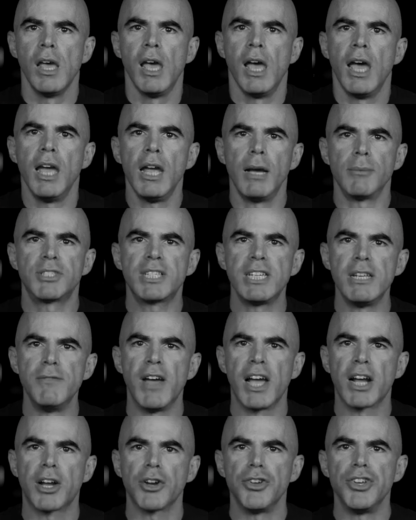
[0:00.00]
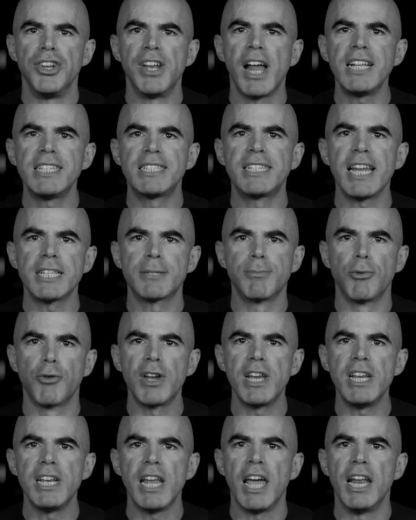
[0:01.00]
Hey, I'm Steve Eckert, United States
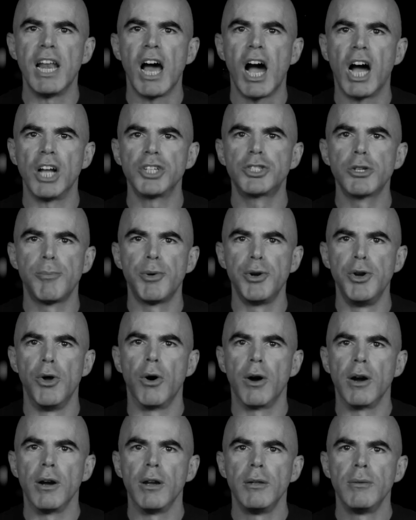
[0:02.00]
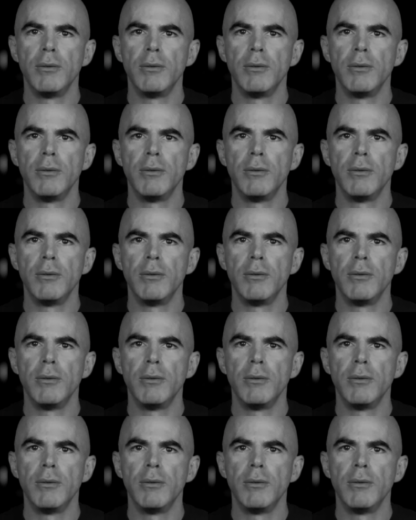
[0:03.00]
Marine and entrepreneur.